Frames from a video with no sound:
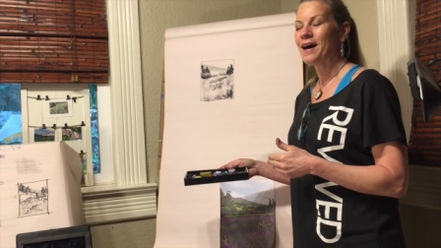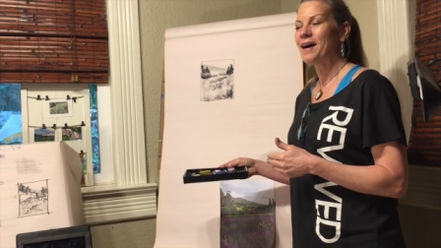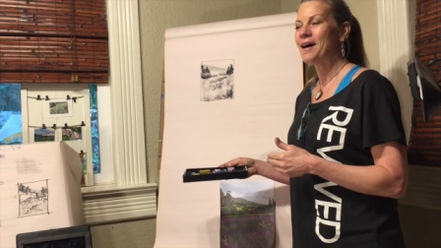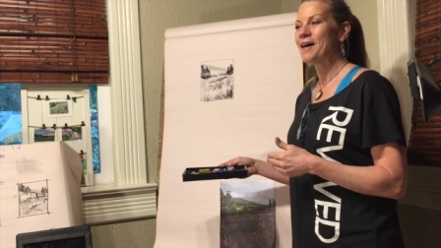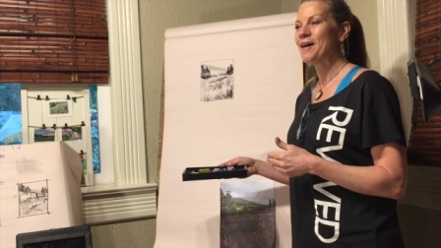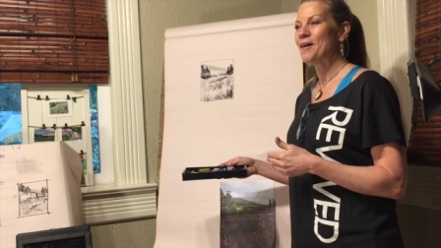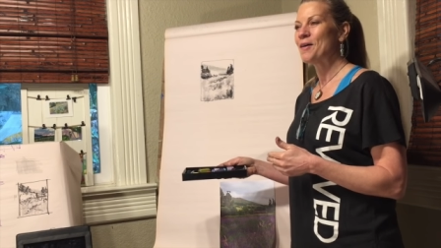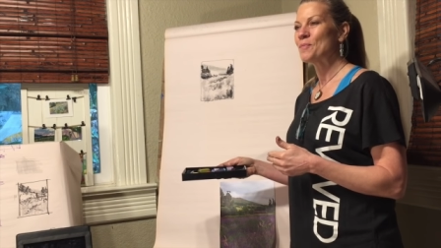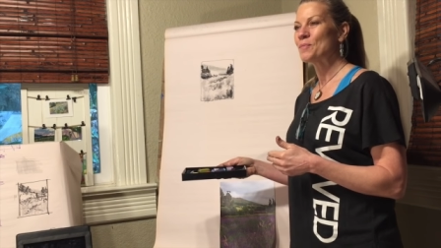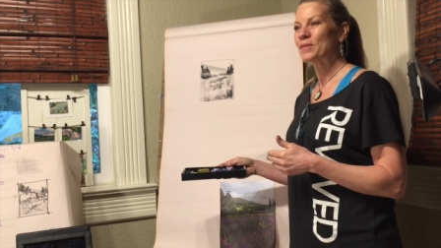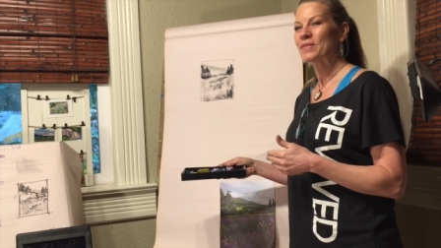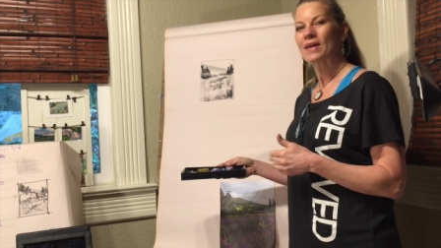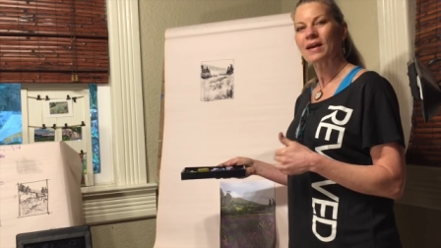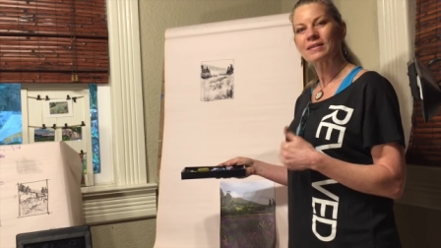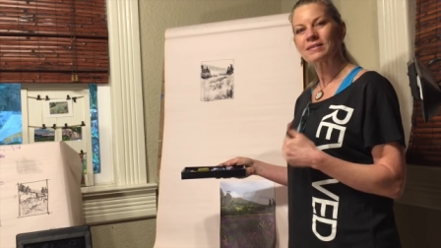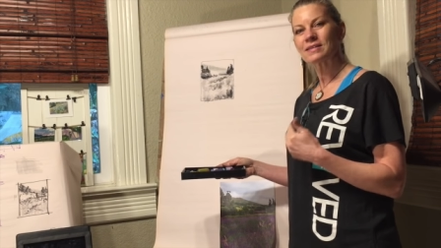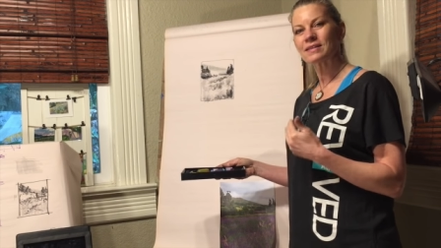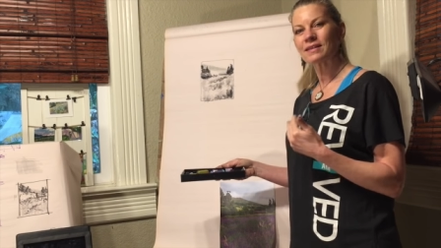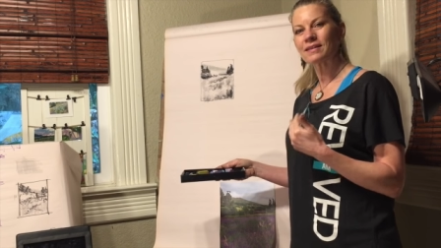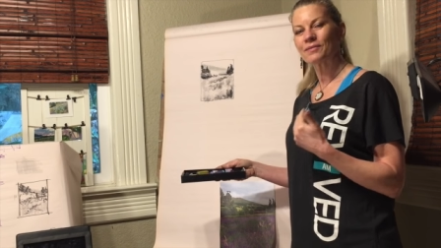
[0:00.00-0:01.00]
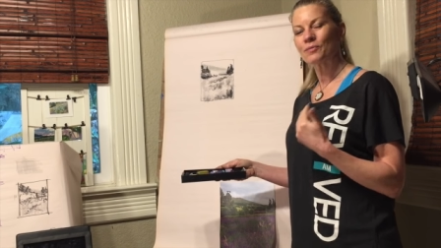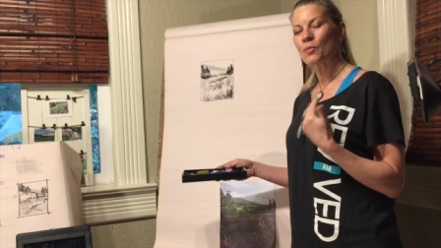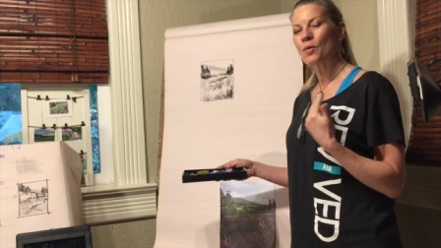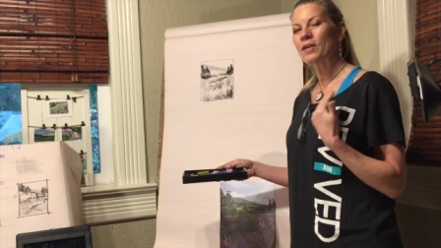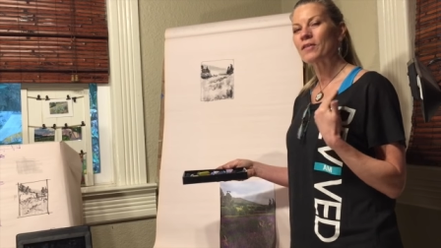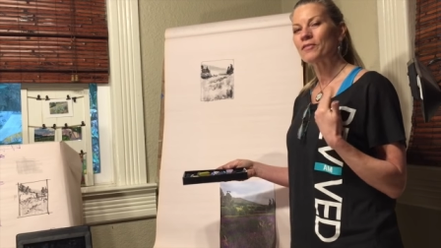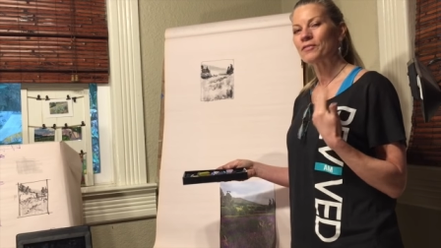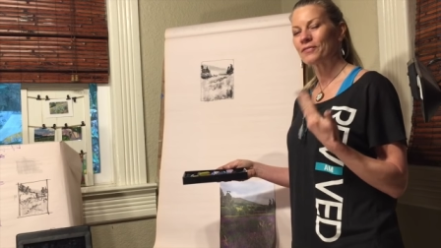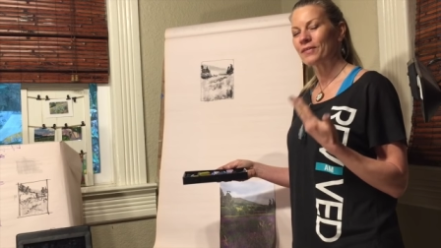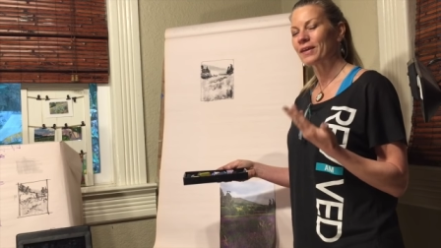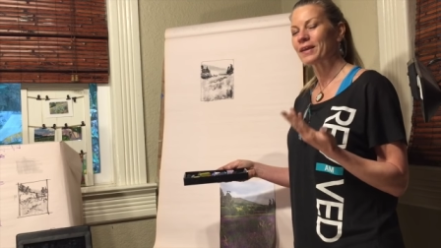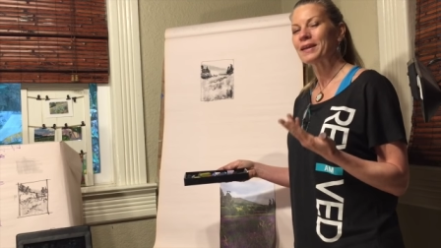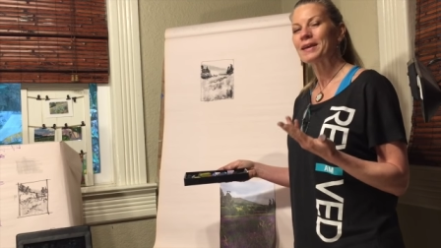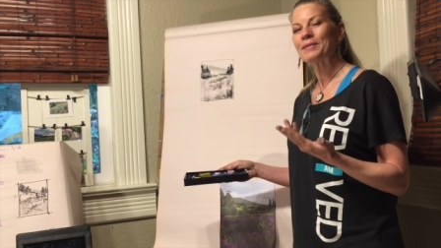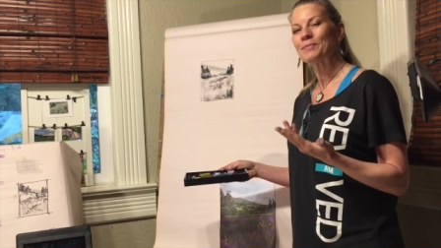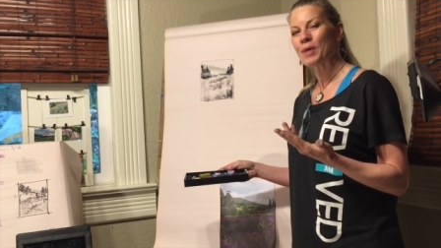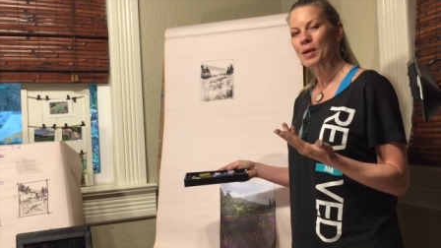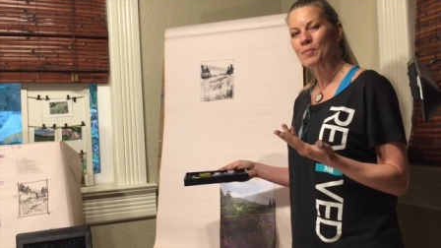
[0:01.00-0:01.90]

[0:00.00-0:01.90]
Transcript: But that's one of, again,